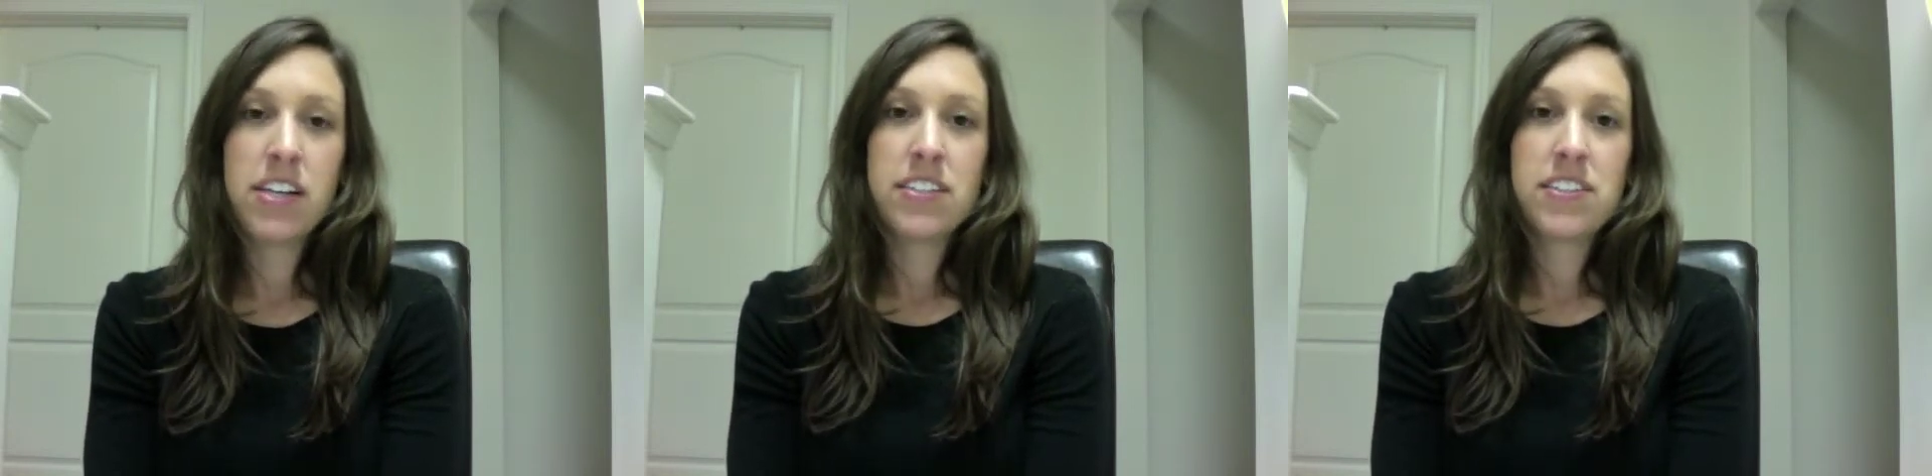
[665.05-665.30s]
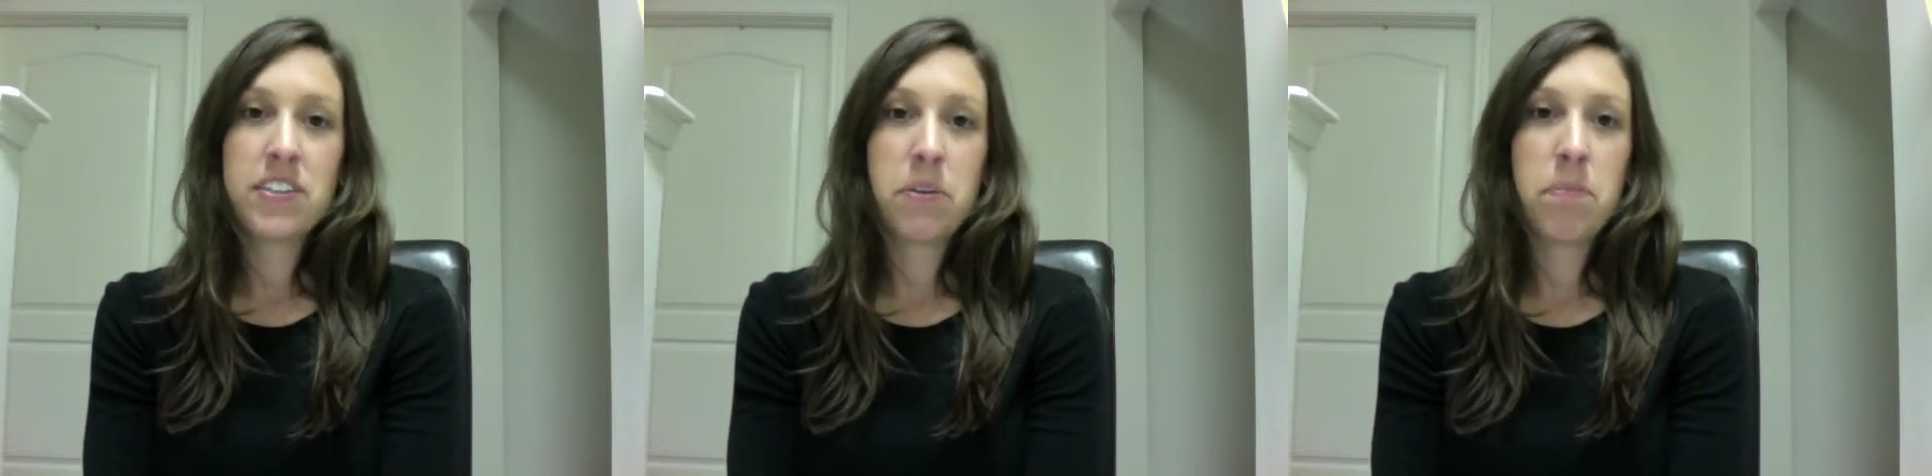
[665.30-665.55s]

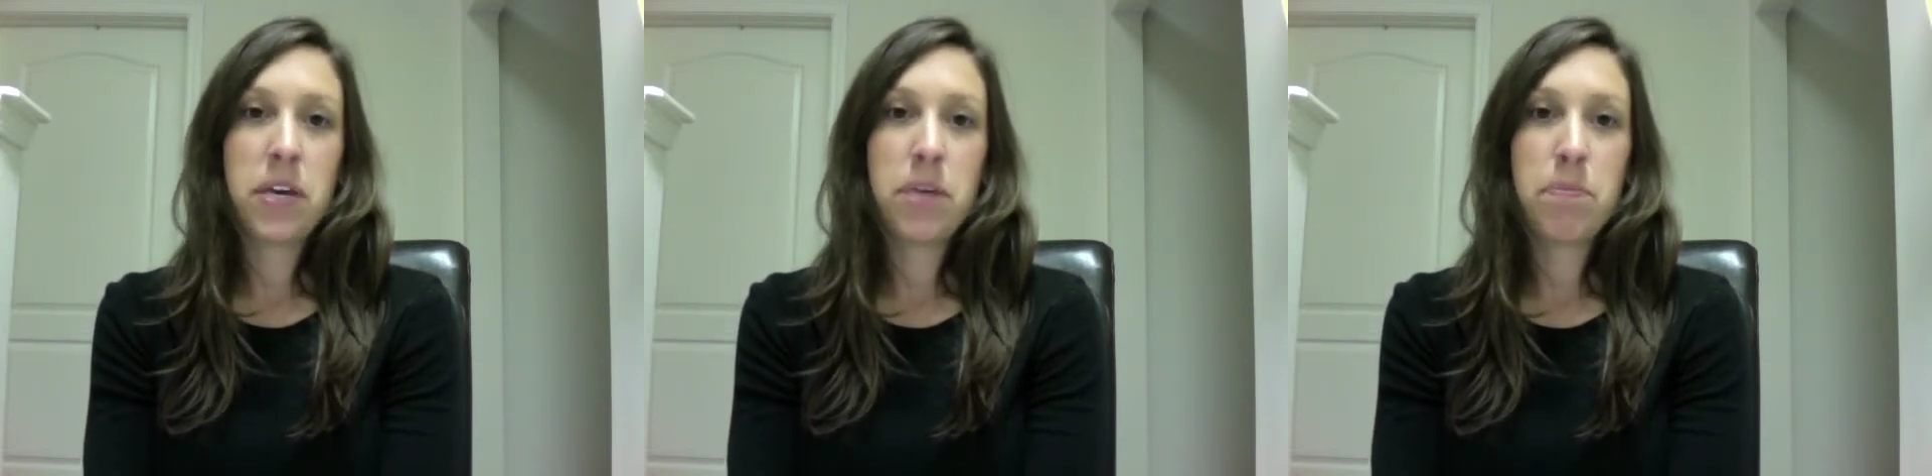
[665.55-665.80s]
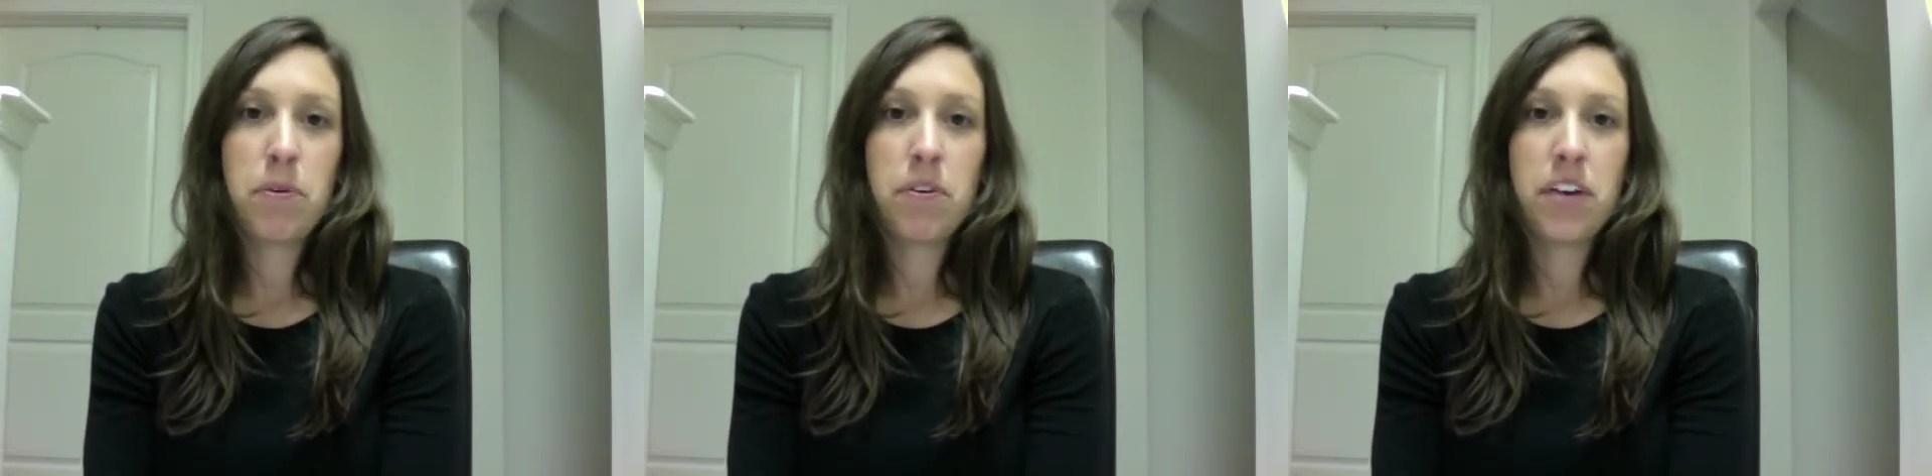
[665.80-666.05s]
Some
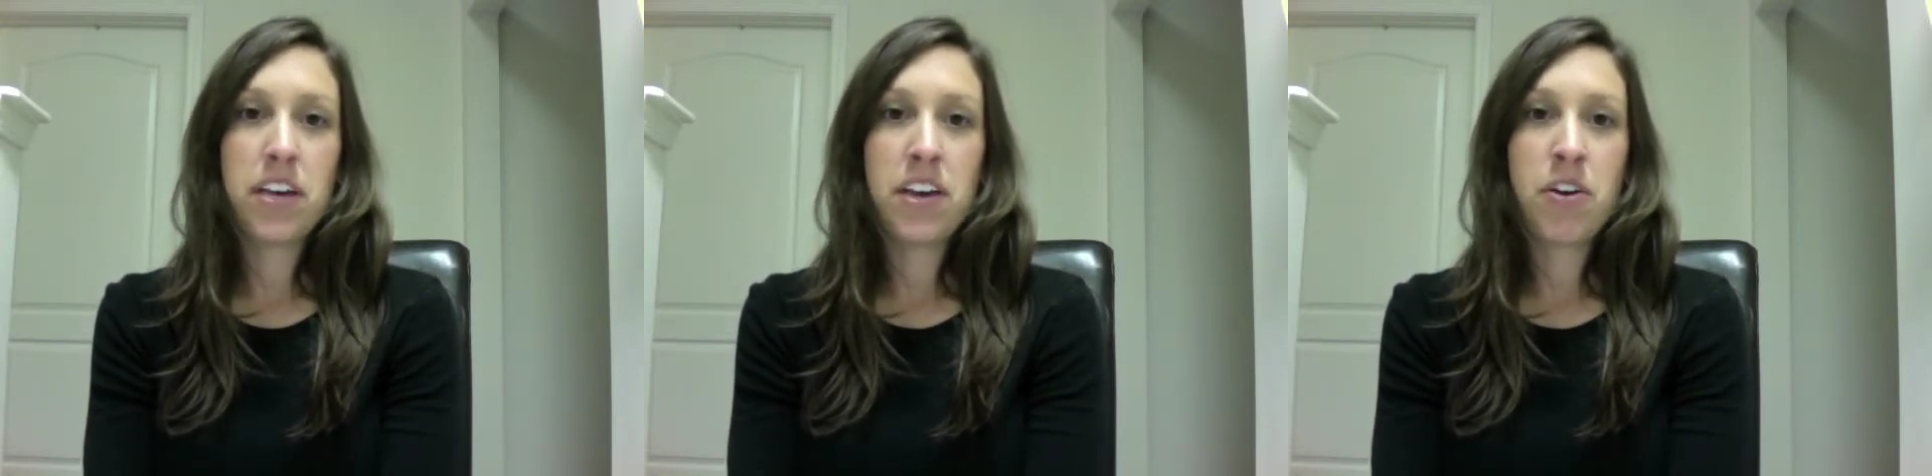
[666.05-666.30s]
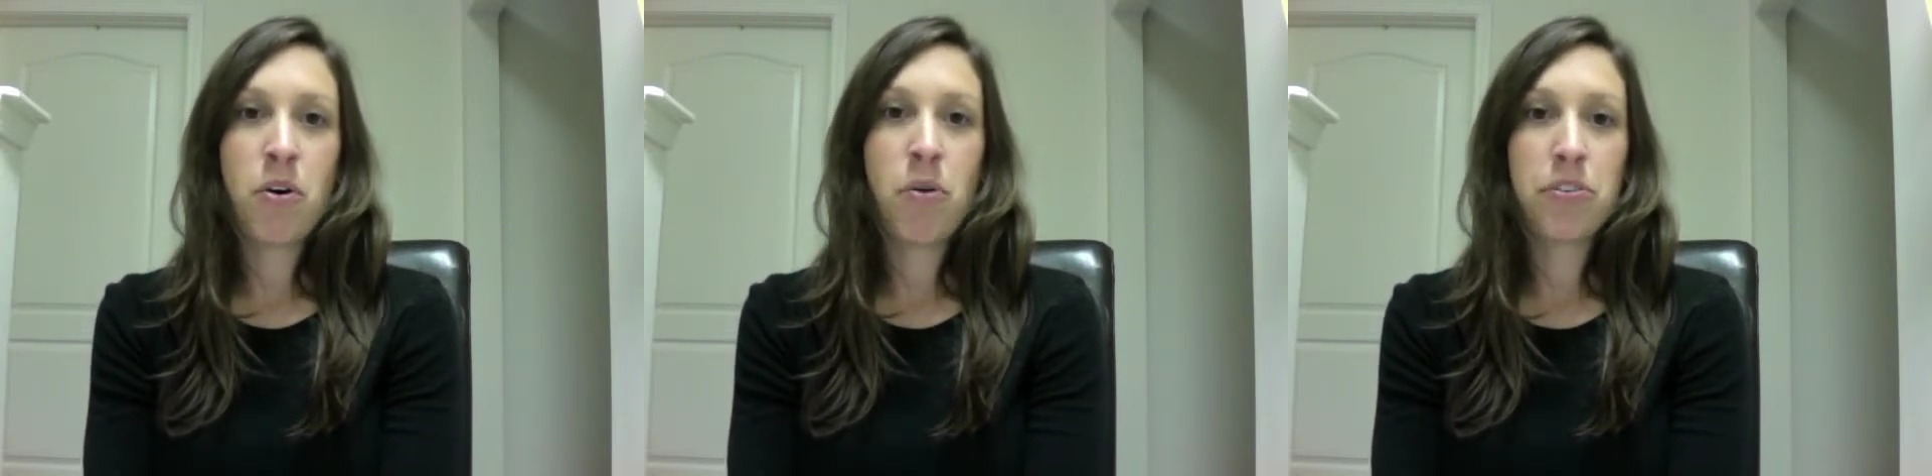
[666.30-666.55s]
people
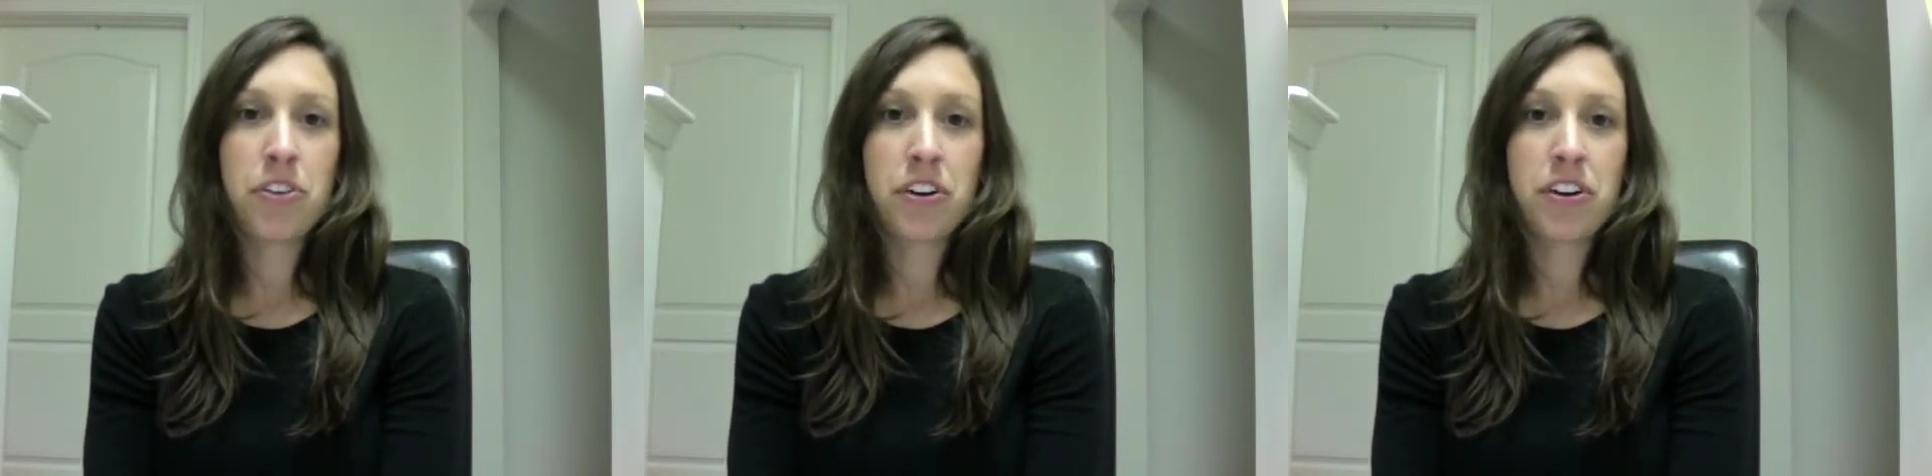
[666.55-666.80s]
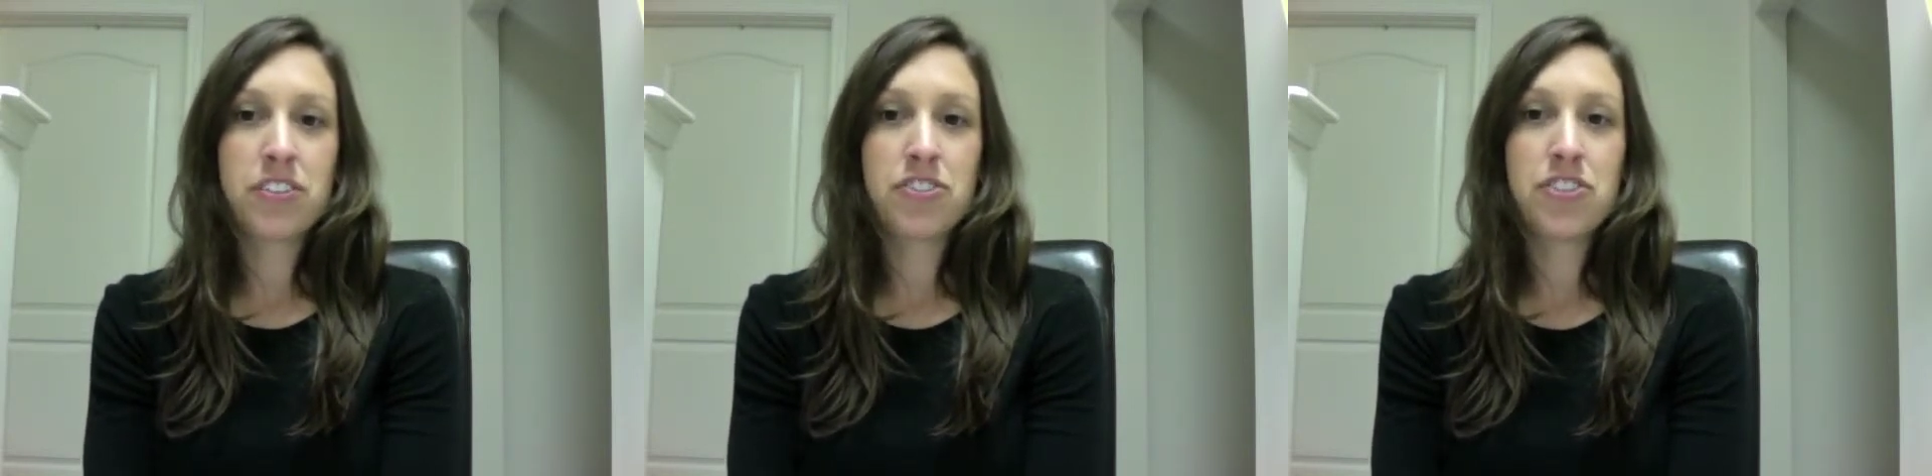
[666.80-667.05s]
in older